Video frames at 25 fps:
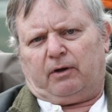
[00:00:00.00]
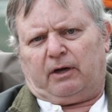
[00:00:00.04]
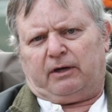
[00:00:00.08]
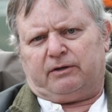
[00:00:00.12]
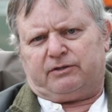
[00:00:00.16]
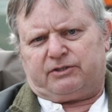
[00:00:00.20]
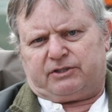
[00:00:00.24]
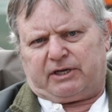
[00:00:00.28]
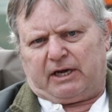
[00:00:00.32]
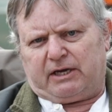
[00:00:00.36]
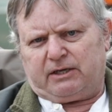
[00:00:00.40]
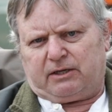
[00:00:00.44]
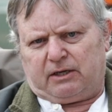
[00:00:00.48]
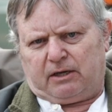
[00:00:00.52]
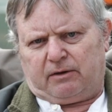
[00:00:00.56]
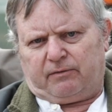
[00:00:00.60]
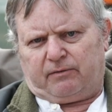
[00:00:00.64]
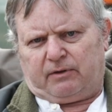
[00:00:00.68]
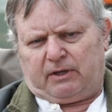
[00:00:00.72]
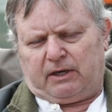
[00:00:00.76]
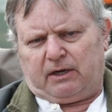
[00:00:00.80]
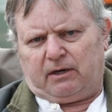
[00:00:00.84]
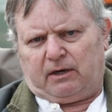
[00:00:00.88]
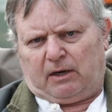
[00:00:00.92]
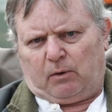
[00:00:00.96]
I stayed there
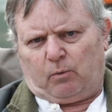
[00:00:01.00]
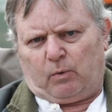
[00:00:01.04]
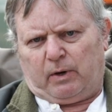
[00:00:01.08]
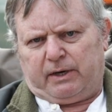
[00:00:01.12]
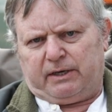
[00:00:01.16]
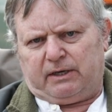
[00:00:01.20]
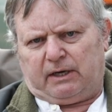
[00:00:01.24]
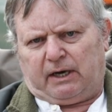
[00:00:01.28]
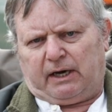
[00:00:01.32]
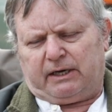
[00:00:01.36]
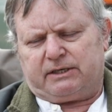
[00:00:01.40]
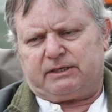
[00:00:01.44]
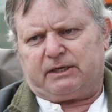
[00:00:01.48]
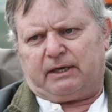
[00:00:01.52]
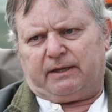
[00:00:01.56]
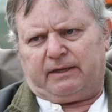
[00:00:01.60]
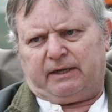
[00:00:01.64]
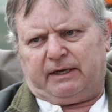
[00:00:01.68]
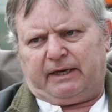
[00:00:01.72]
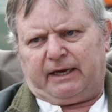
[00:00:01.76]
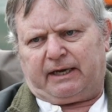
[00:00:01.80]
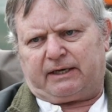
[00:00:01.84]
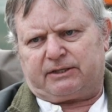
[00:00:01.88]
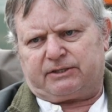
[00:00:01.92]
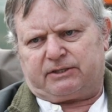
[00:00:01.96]
then one night,
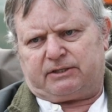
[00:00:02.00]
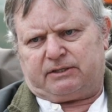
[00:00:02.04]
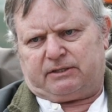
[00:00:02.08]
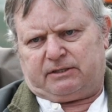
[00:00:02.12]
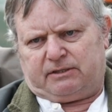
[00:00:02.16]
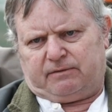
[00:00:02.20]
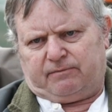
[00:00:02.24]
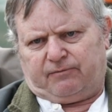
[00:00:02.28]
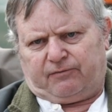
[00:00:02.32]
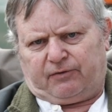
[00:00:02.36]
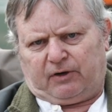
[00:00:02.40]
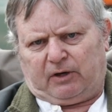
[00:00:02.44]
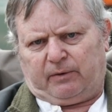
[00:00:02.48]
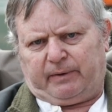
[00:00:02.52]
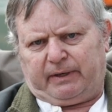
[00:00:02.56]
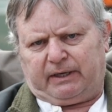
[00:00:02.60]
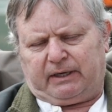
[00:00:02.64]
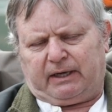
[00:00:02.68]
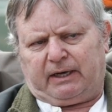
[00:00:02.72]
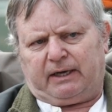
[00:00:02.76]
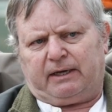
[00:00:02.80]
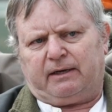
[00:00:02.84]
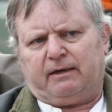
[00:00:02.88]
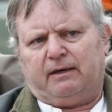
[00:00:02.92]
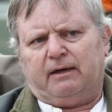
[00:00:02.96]
the next following
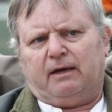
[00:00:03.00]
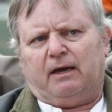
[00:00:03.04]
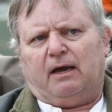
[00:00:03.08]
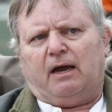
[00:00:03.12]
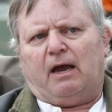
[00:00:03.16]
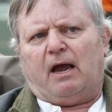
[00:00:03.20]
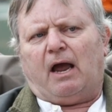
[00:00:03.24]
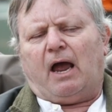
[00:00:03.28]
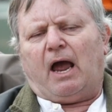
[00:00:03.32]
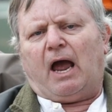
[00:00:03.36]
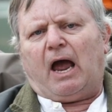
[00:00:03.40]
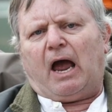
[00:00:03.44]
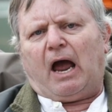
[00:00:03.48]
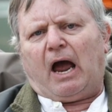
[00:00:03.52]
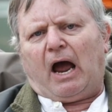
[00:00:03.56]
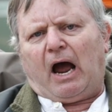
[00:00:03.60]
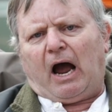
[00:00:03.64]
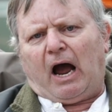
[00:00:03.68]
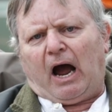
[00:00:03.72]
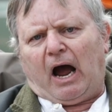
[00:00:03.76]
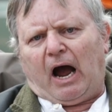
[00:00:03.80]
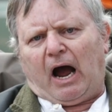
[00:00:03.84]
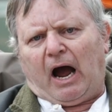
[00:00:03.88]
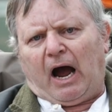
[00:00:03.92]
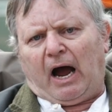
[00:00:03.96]
day,
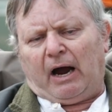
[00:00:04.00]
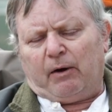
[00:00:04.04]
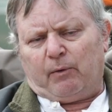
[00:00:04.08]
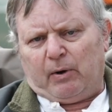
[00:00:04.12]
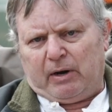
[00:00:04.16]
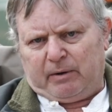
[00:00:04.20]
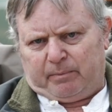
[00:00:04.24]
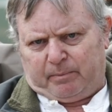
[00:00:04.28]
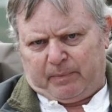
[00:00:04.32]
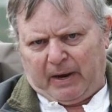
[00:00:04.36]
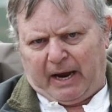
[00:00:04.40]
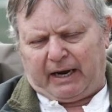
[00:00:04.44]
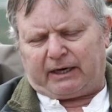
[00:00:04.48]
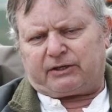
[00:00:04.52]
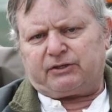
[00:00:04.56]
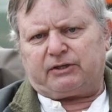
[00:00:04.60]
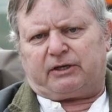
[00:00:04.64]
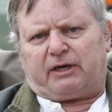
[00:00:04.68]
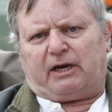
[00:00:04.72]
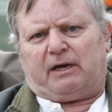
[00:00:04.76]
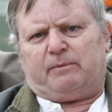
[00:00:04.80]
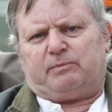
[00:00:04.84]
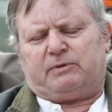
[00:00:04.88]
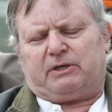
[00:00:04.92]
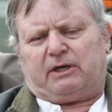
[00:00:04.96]
I went back to
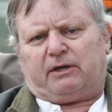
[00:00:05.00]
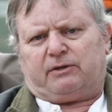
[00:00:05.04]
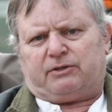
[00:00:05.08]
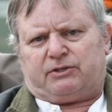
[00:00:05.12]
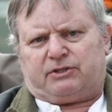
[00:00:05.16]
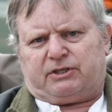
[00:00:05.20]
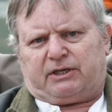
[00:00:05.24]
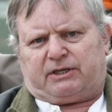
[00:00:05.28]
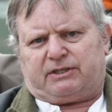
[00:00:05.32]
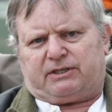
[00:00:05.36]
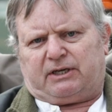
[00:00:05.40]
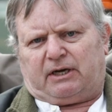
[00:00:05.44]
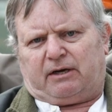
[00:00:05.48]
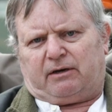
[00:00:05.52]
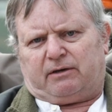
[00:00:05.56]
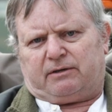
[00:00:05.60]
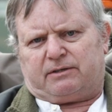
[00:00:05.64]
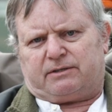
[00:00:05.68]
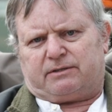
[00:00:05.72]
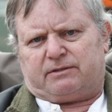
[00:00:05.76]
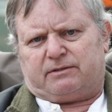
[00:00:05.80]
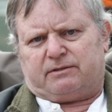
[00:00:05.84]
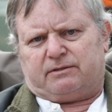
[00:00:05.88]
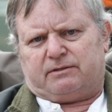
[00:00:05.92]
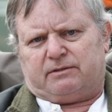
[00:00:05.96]
Cape Town, 6
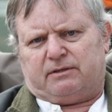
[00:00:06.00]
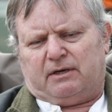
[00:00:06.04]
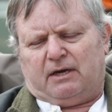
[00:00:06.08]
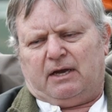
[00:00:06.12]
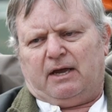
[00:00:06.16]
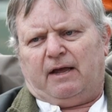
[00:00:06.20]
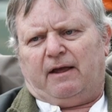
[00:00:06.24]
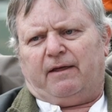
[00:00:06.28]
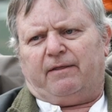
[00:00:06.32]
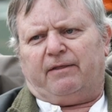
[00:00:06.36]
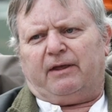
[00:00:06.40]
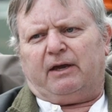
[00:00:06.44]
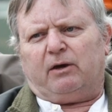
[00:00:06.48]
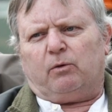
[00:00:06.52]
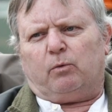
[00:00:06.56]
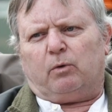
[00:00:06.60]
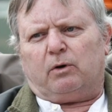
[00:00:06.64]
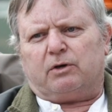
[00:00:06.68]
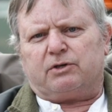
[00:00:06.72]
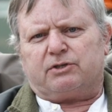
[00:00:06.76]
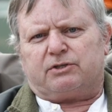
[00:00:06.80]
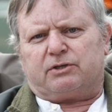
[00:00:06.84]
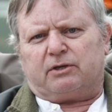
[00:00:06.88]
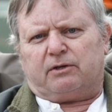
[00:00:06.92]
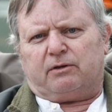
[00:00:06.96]
hours. There
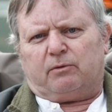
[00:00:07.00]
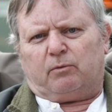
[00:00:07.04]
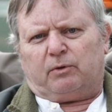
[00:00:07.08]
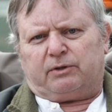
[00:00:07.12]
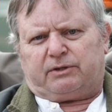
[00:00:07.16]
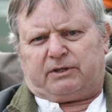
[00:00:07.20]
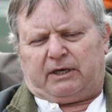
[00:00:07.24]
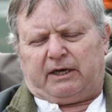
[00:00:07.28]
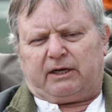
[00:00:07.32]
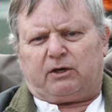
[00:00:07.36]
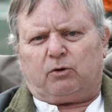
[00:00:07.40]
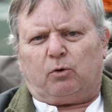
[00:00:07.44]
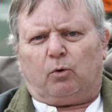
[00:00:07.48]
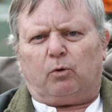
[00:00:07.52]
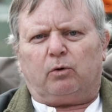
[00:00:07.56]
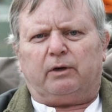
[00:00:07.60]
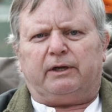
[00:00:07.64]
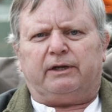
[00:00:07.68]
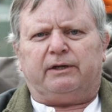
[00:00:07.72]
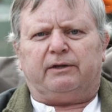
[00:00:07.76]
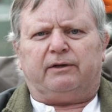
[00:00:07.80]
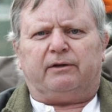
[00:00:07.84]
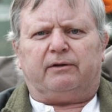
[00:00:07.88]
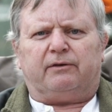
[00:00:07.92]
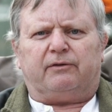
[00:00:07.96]
was what they
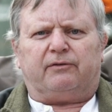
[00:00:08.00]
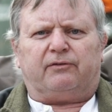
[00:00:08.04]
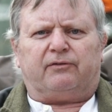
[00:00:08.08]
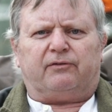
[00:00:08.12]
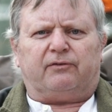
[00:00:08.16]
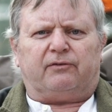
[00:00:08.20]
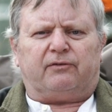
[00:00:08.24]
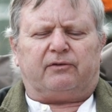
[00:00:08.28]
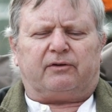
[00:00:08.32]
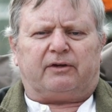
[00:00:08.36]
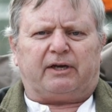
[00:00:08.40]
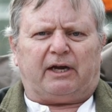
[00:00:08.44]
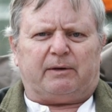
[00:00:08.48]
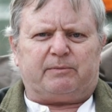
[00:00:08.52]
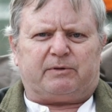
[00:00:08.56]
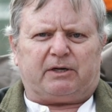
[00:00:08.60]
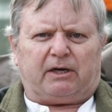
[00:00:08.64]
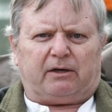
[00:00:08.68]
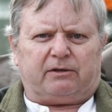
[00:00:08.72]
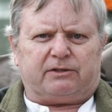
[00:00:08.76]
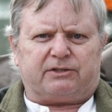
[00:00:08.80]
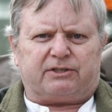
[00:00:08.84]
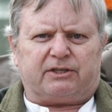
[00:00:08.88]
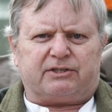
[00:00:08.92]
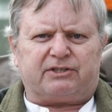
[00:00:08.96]
call in Cape
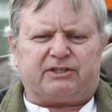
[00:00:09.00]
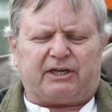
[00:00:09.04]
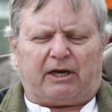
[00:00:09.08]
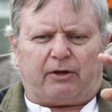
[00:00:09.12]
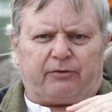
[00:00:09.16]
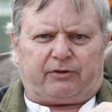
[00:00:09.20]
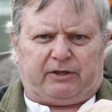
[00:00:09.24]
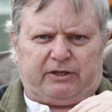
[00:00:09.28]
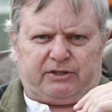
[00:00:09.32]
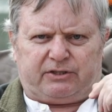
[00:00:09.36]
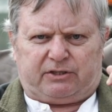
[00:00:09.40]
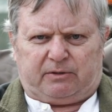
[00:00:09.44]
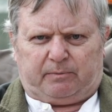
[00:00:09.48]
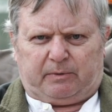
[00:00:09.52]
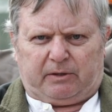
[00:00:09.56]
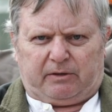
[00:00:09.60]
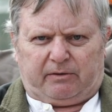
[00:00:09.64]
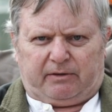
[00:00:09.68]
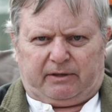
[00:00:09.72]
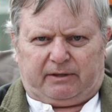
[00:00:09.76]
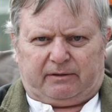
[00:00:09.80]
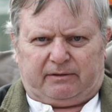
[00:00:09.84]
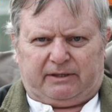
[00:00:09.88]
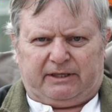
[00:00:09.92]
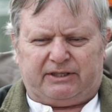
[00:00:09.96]
Town as the southeaster
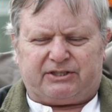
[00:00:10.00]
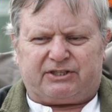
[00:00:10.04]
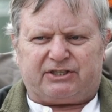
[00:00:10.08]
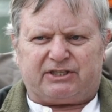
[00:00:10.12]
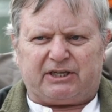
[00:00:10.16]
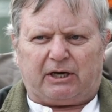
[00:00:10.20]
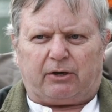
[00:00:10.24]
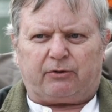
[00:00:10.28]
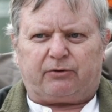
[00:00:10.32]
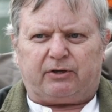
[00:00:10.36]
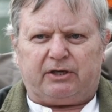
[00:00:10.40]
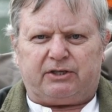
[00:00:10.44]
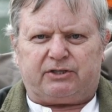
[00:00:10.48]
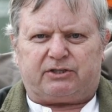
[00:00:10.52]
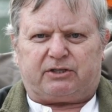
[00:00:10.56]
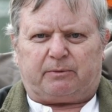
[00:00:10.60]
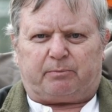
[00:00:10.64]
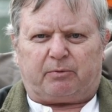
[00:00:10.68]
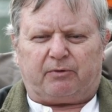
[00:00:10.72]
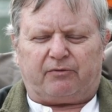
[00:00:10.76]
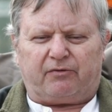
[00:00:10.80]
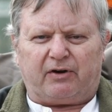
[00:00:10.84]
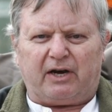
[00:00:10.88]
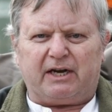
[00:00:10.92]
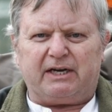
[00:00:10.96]
blowing. The southeaster,
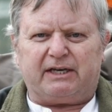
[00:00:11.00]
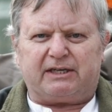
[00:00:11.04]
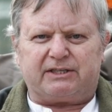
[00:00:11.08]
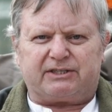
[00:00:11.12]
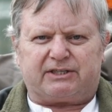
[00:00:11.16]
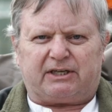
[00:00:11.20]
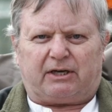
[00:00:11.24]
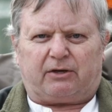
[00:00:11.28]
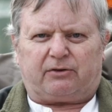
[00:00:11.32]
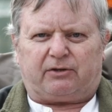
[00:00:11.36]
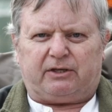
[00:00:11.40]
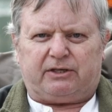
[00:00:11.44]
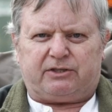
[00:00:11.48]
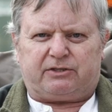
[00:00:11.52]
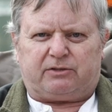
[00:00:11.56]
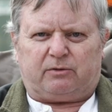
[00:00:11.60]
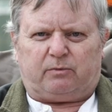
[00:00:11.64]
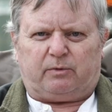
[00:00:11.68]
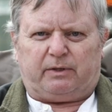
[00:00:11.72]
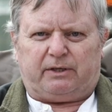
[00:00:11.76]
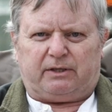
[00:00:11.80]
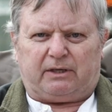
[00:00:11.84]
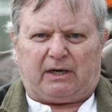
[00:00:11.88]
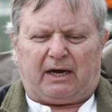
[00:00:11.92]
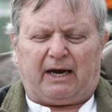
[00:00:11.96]
prevailing
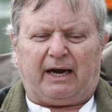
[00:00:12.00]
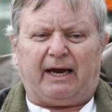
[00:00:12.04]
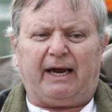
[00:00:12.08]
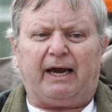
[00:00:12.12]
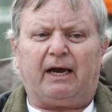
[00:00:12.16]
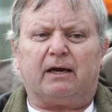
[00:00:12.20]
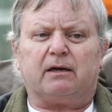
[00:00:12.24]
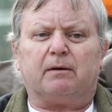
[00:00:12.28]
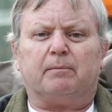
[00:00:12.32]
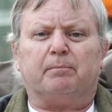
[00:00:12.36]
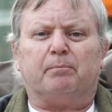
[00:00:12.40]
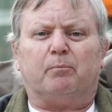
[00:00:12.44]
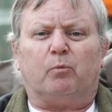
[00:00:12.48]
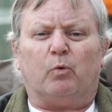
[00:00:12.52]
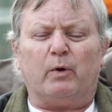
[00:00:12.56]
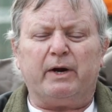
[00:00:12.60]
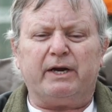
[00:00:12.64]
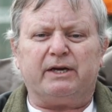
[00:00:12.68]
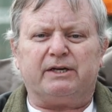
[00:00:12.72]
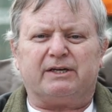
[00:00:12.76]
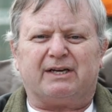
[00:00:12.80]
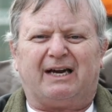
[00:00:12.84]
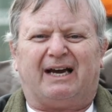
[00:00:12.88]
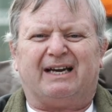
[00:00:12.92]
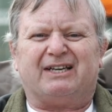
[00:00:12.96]
southeaster wind. I had a
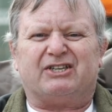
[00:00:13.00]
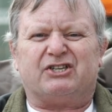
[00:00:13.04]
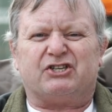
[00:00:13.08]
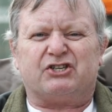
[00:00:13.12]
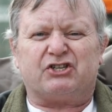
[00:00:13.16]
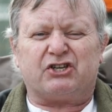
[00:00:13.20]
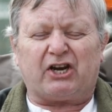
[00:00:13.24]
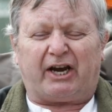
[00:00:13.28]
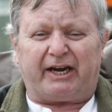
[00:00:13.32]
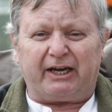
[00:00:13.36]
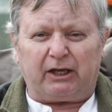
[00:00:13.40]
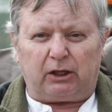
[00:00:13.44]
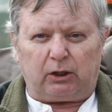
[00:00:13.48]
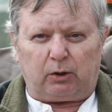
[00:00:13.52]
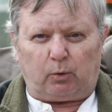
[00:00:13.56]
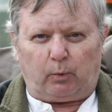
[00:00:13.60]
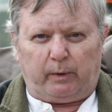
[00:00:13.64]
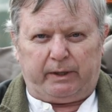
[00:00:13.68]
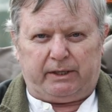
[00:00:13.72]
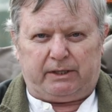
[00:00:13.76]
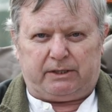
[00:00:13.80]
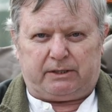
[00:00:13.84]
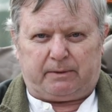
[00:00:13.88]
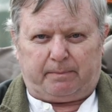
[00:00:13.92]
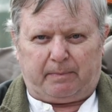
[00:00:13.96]
wind, a
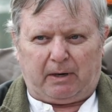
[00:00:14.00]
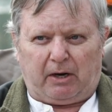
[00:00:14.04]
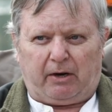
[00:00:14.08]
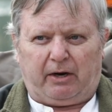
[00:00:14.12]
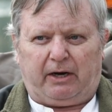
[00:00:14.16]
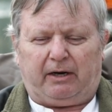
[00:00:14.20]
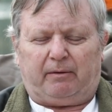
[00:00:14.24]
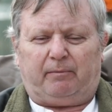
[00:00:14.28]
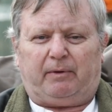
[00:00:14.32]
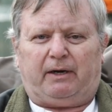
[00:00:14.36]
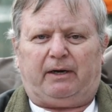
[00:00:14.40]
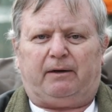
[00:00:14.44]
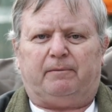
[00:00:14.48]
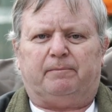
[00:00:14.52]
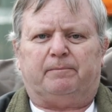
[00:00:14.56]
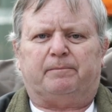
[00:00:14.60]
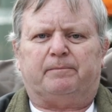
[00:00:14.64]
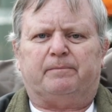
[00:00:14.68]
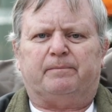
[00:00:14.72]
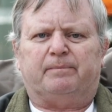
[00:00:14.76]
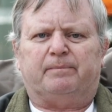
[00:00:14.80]
tailwind blowing me.